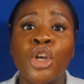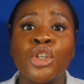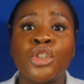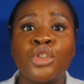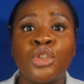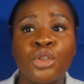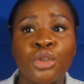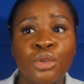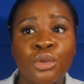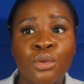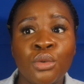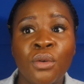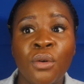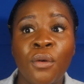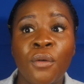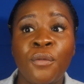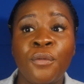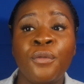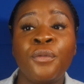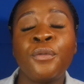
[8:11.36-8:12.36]
to
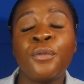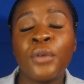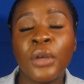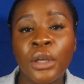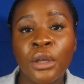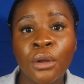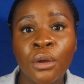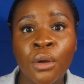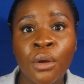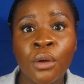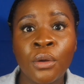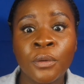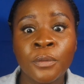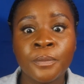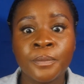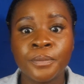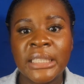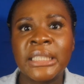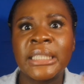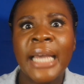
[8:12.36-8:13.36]
feel
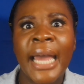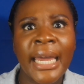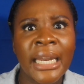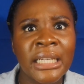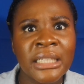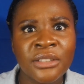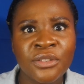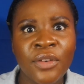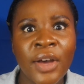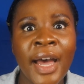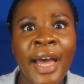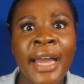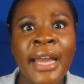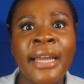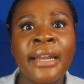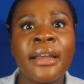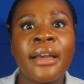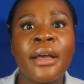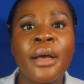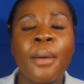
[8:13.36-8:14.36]

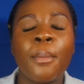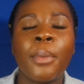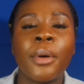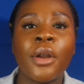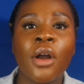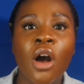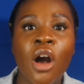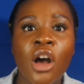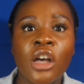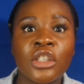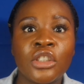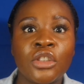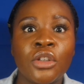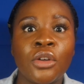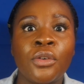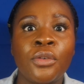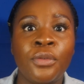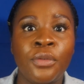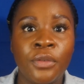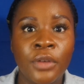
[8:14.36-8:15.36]
satisfied, but
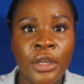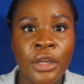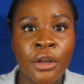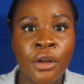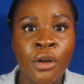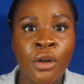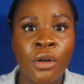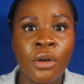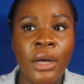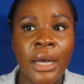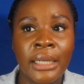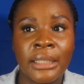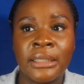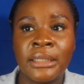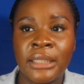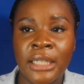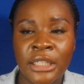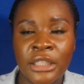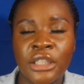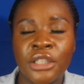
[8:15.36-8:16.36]
also feel a
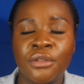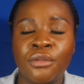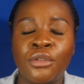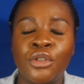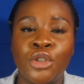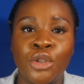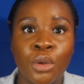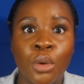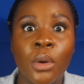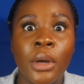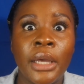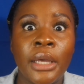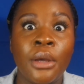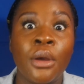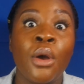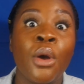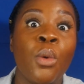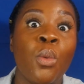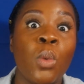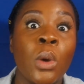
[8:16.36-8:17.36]
sense of joy
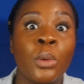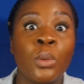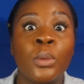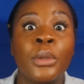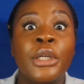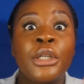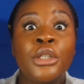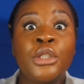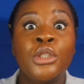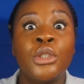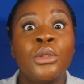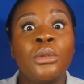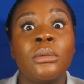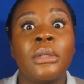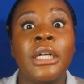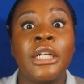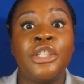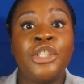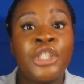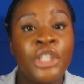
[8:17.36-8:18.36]
when we do
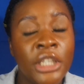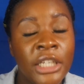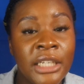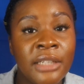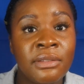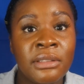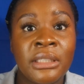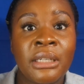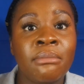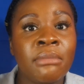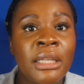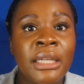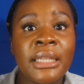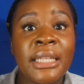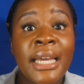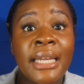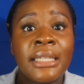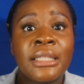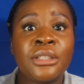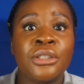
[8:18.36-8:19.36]
achieve something
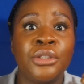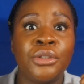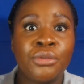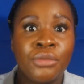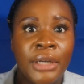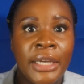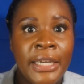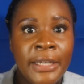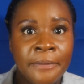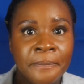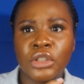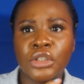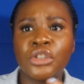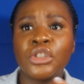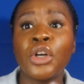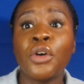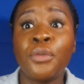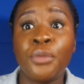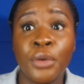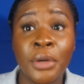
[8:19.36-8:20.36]
that is great.
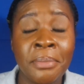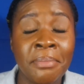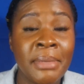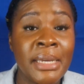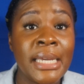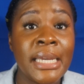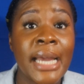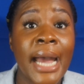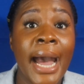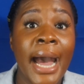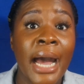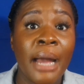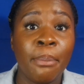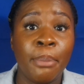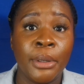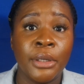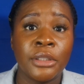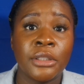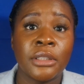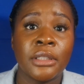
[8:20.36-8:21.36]
So for me, I
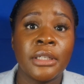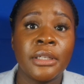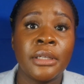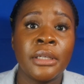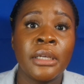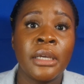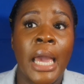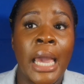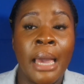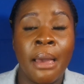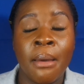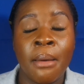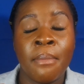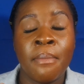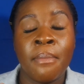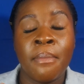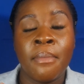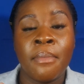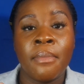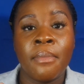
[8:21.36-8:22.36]
personally
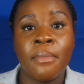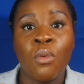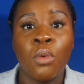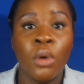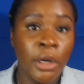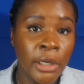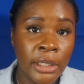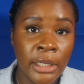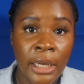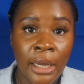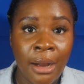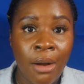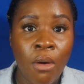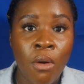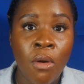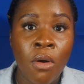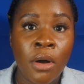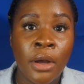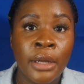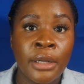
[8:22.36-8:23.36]
am working
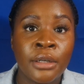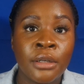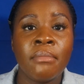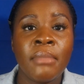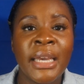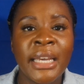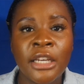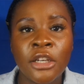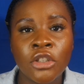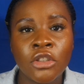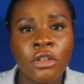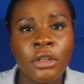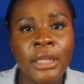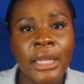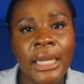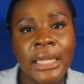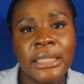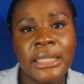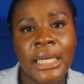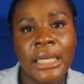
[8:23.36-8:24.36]
on making sure
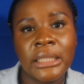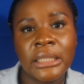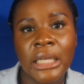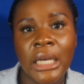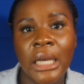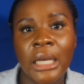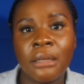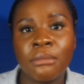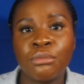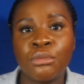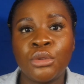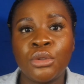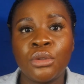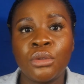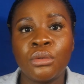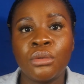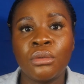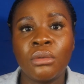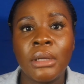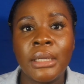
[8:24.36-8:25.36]
that I take time
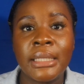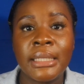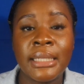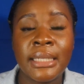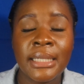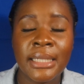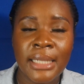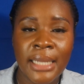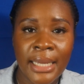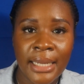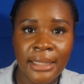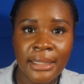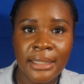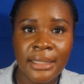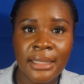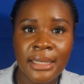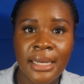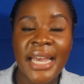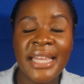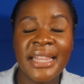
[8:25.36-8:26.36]
to
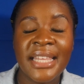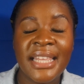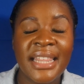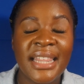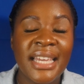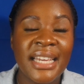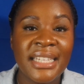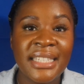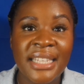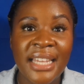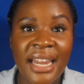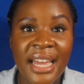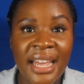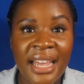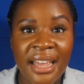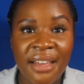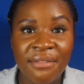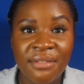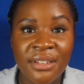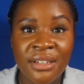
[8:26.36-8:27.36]
sit in the things that I
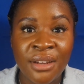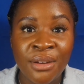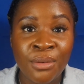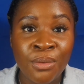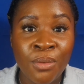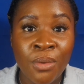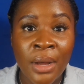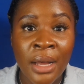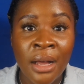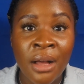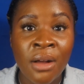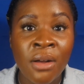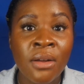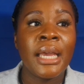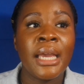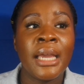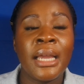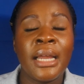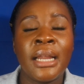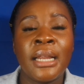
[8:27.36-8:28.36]
have done well,
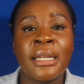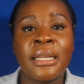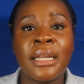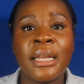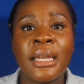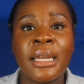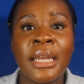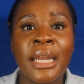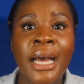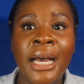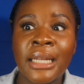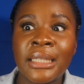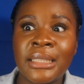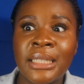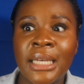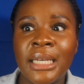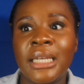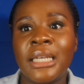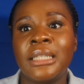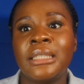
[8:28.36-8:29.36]
and not
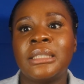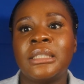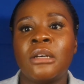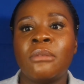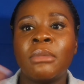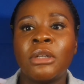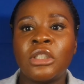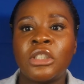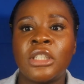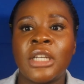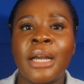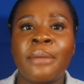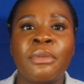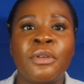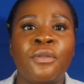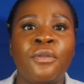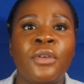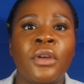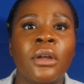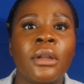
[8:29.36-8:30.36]
taking so much time
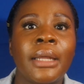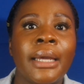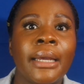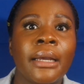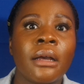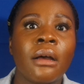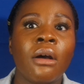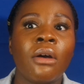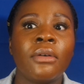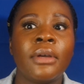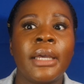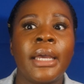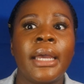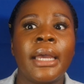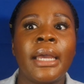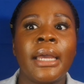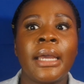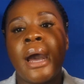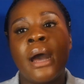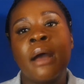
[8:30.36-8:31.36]
to feel like,
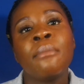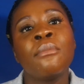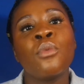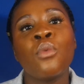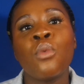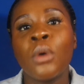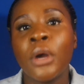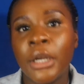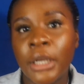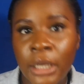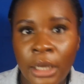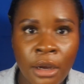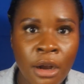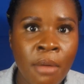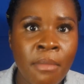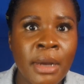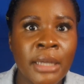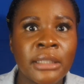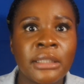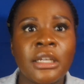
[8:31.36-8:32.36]
okay, I'm working on
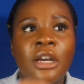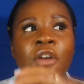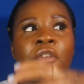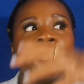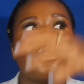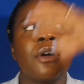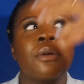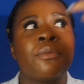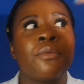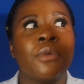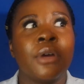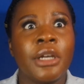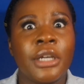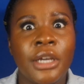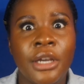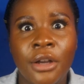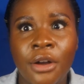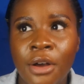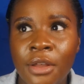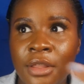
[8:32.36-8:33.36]
myself, or
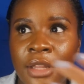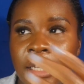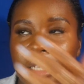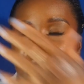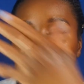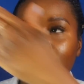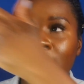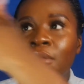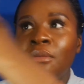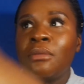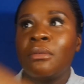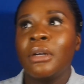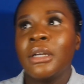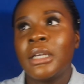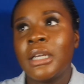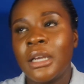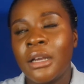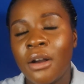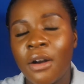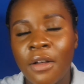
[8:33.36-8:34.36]
working on this and
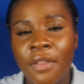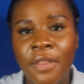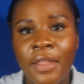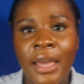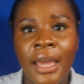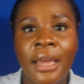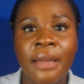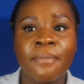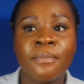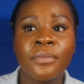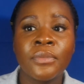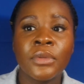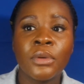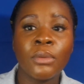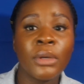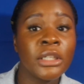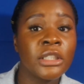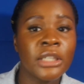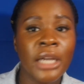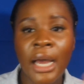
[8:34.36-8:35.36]
working on that,
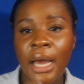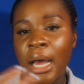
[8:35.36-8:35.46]
which